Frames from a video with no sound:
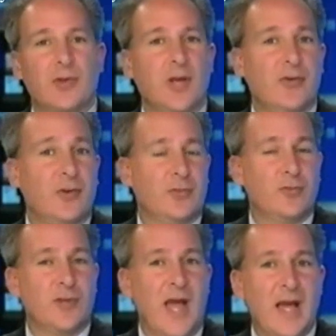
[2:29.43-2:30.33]
Either it does it
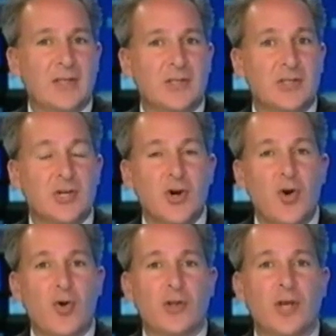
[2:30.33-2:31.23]
through taxes
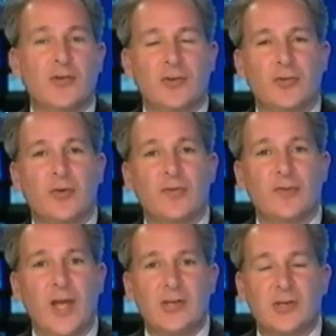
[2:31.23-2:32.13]
or it does it through
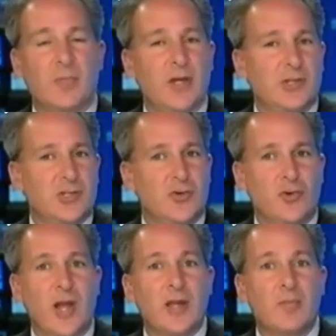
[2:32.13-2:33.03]
inflation by just
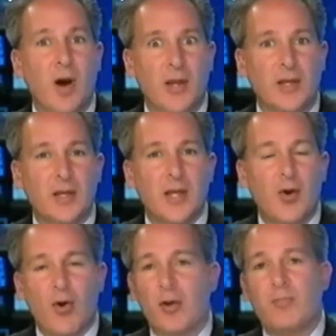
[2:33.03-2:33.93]
creating money.
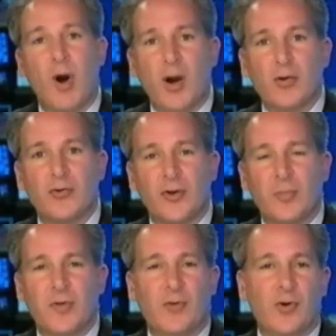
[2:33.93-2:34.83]
Or it borrows
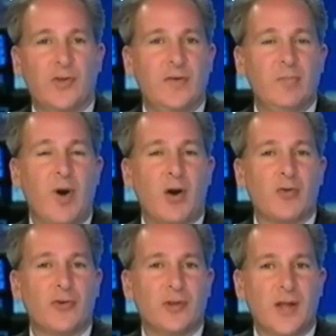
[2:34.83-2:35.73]
it, but of course if it
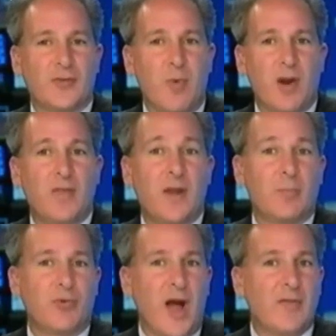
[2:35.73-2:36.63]
borrows it, that's money that
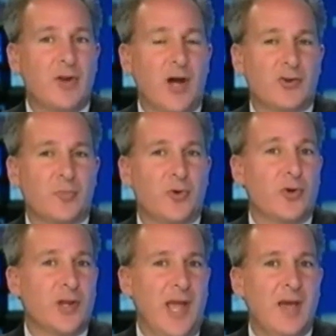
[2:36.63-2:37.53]
a private
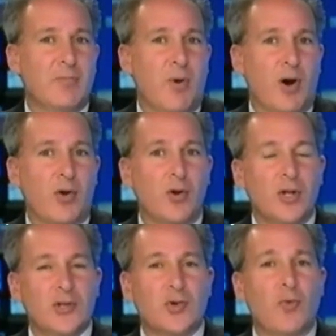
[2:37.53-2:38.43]
entrepreneur can't borrow.
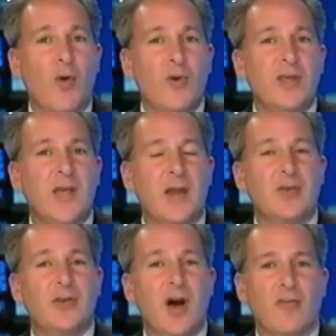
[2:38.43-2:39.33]
So what we get
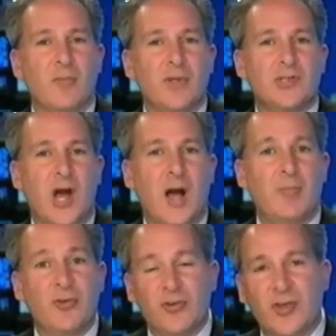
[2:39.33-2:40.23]
is government
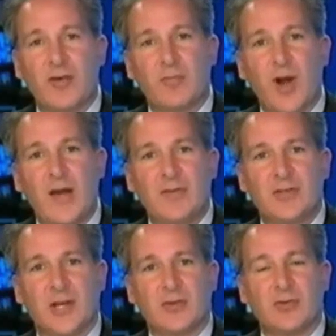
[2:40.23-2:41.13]
jobs instead of private
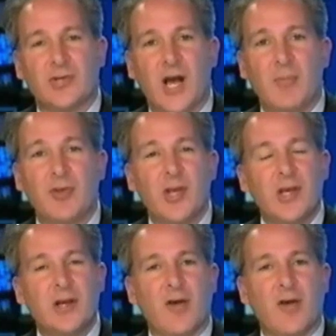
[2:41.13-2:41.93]
sector jobs.